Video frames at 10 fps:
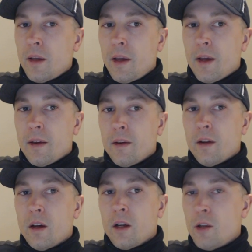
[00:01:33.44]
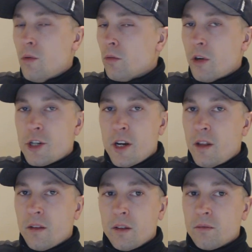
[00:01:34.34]
And he won't rush
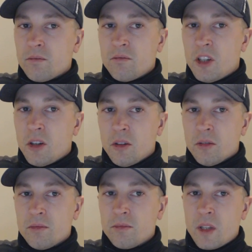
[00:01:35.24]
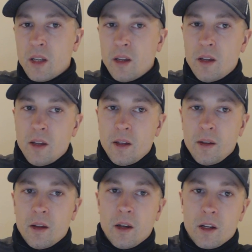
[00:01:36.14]
anything at all,
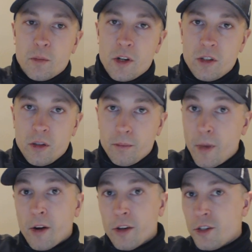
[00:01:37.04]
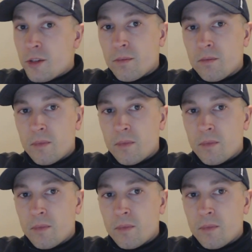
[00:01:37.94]
especially marriage.